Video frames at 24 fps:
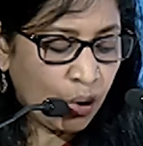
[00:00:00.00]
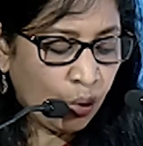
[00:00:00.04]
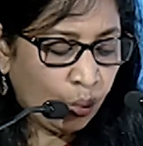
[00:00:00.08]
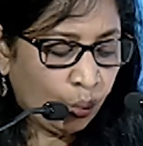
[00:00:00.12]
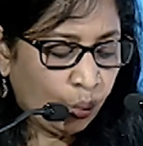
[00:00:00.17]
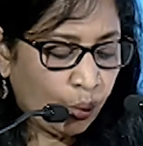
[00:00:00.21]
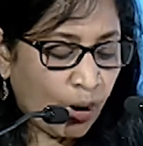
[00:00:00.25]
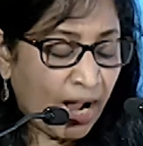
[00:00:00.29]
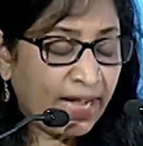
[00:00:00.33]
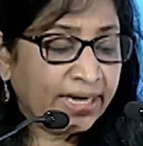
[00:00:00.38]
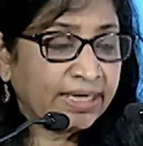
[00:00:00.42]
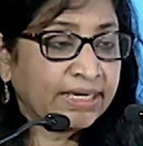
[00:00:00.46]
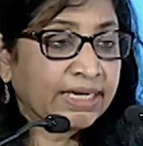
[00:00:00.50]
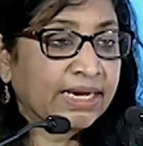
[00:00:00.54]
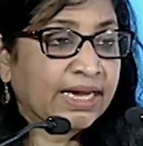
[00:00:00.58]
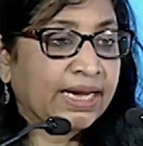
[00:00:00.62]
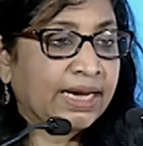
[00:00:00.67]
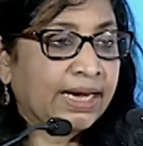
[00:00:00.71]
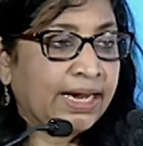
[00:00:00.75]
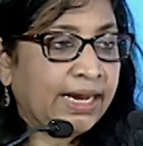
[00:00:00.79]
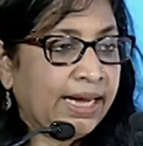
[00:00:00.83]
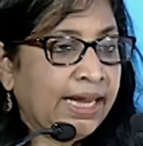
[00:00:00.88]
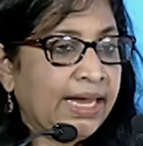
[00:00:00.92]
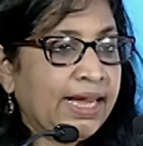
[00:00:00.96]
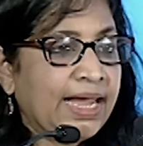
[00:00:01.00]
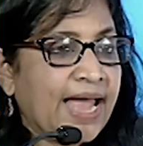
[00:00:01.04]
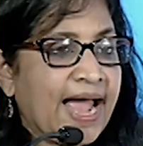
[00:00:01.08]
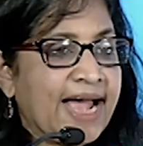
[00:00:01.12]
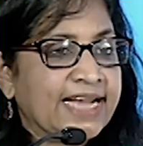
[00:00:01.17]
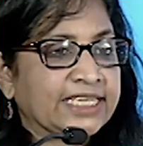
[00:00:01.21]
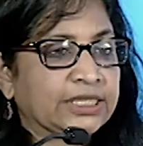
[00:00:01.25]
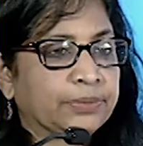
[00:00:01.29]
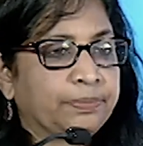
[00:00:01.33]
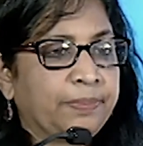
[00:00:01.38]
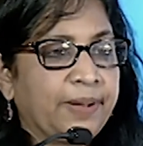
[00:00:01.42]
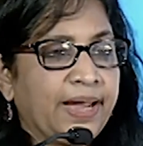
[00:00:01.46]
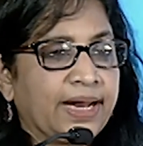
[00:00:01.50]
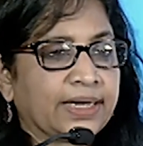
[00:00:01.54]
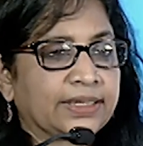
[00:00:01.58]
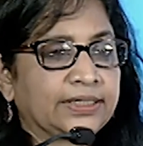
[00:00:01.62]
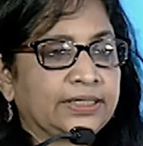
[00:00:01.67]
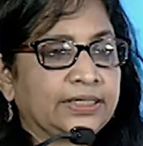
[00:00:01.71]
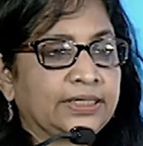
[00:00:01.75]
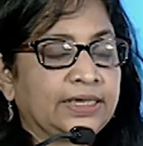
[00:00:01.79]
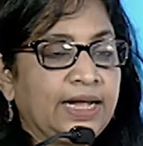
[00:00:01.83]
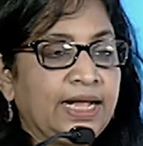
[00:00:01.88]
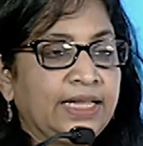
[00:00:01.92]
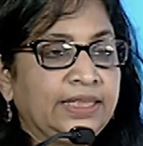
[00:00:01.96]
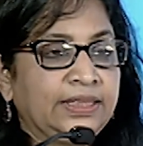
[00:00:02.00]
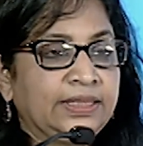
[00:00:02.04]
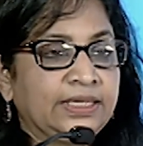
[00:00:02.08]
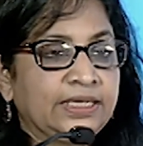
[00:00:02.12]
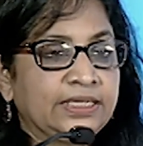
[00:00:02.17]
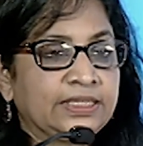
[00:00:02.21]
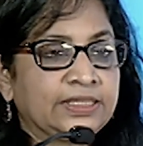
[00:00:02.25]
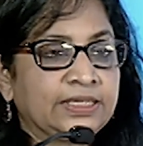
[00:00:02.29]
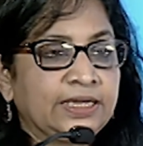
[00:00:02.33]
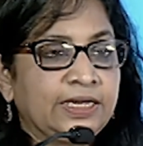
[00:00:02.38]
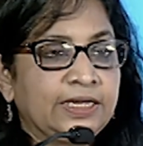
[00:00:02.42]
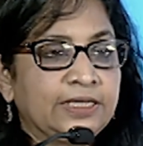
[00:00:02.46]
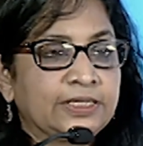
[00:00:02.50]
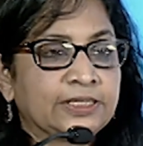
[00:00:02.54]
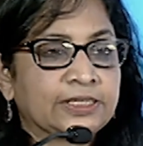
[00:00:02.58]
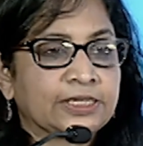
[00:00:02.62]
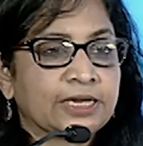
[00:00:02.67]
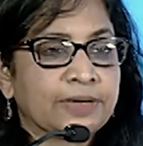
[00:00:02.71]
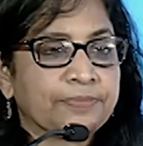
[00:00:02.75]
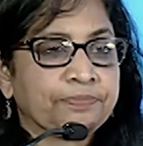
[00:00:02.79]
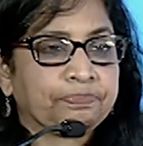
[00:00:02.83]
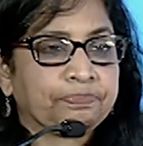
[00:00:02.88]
One key aspect, and this is